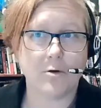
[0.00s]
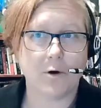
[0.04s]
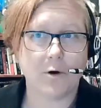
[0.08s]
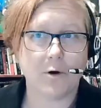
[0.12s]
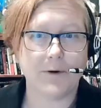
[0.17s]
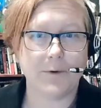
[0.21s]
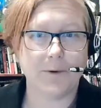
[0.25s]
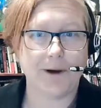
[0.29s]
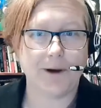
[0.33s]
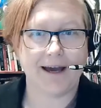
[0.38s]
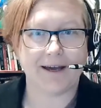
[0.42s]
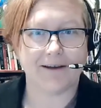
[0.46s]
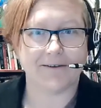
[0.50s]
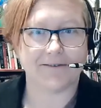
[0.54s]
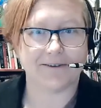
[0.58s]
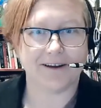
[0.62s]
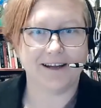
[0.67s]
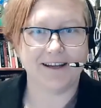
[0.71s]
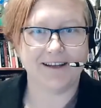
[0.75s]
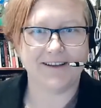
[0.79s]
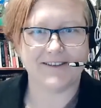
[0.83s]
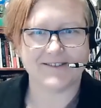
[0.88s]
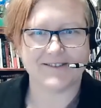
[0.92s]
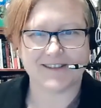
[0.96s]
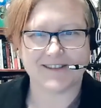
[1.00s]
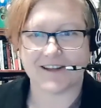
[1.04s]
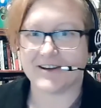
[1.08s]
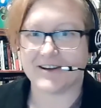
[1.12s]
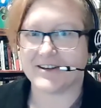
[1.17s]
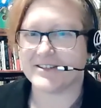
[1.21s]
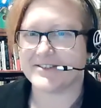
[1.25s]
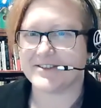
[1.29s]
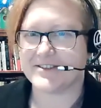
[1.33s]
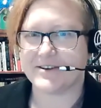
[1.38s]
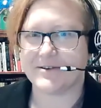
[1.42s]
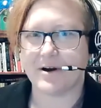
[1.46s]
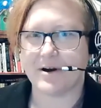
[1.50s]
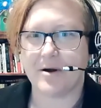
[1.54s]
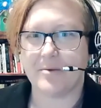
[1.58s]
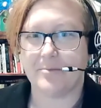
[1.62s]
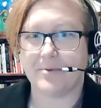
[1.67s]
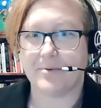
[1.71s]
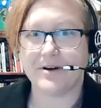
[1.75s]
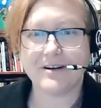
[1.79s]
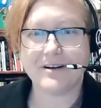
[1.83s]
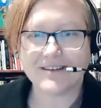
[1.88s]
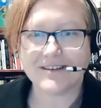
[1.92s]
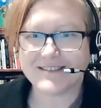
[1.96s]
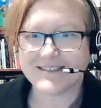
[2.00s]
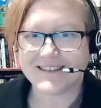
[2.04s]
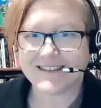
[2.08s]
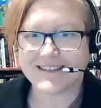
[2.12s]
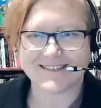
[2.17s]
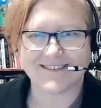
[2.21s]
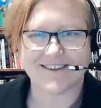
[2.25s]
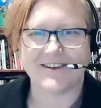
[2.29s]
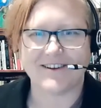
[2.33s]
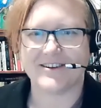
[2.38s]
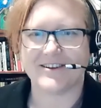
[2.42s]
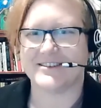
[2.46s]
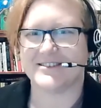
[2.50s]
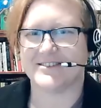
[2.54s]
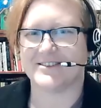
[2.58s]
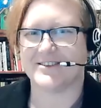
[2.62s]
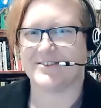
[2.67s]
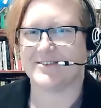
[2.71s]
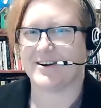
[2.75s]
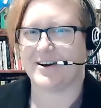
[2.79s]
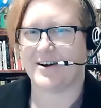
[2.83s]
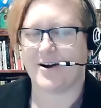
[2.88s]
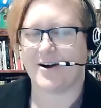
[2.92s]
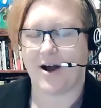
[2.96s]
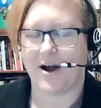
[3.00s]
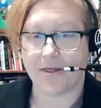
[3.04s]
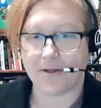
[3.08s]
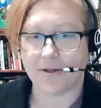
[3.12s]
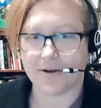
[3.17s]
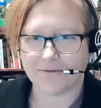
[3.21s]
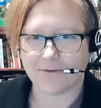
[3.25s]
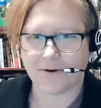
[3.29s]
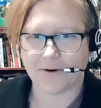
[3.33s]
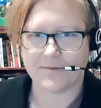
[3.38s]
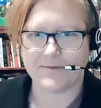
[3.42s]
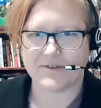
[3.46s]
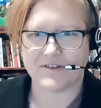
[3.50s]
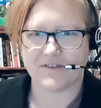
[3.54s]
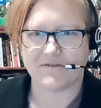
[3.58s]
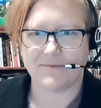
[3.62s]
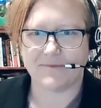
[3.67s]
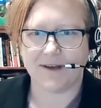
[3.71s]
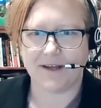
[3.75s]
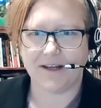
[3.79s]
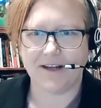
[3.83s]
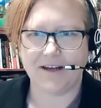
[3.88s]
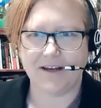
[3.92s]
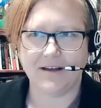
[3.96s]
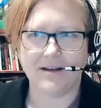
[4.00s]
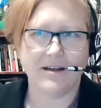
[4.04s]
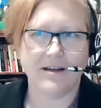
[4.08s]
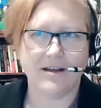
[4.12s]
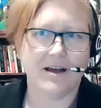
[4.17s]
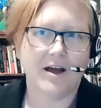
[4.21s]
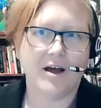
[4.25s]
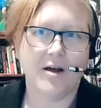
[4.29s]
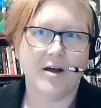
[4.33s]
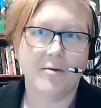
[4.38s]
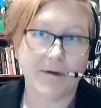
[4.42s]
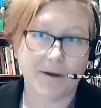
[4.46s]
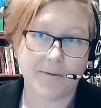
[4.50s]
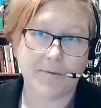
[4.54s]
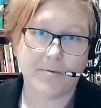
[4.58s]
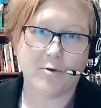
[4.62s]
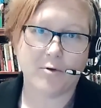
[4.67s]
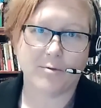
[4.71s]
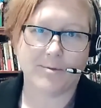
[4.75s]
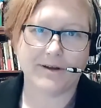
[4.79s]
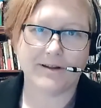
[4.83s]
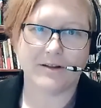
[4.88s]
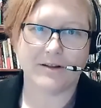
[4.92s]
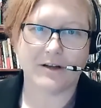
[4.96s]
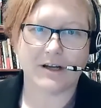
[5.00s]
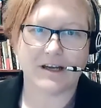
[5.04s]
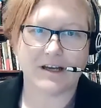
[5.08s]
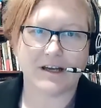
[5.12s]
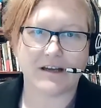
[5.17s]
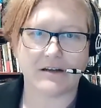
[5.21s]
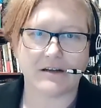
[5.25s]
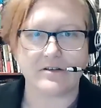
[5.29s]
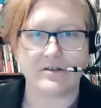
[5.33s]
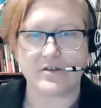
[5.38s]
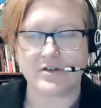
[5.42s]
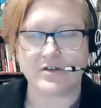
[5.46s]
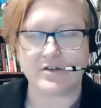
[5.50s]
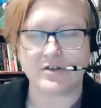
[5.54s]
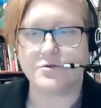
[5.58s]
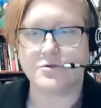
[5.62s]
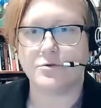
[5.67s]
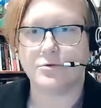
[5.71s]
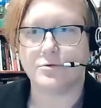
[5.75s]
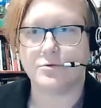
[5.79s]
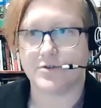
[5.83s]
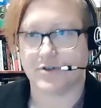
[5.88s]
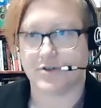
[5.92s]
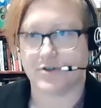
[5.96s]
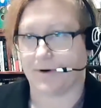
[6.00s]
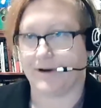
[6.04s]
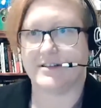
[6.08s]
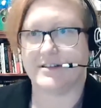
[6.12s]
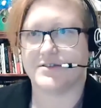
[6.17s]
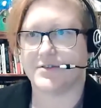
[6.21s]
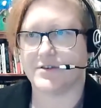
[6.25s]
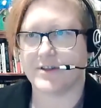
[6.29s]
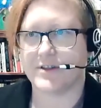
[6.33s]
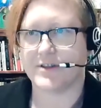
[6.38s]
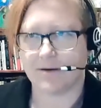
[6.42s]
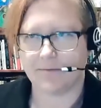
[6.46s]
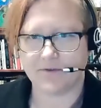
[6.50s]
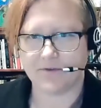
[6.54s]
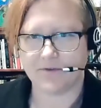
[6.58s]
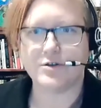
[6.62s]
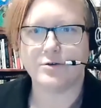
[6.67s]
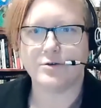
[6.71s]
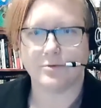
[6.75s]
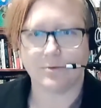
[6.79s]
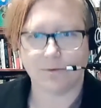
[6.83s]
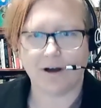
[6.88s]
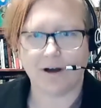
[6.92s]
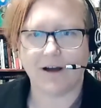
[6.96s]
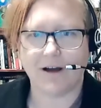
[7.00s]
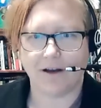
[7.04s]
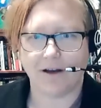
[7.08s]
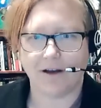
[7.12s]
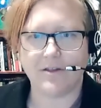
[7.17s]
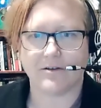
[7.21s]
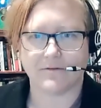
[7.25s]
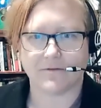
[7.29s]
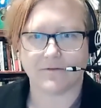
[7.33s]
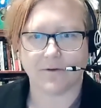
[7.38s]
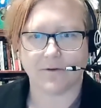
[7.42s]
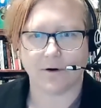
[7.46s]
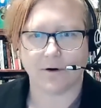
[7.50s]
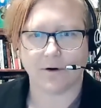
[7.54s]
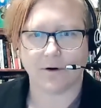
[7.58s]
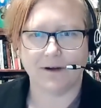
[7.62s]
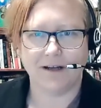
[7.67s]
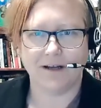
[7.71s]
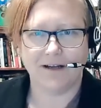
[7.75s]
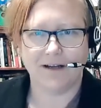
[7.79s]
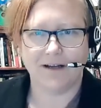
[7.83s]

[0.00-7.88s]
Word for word: go away right as long as yeah. there are books as long as there are other forms of media people will be looking to transfer them to another form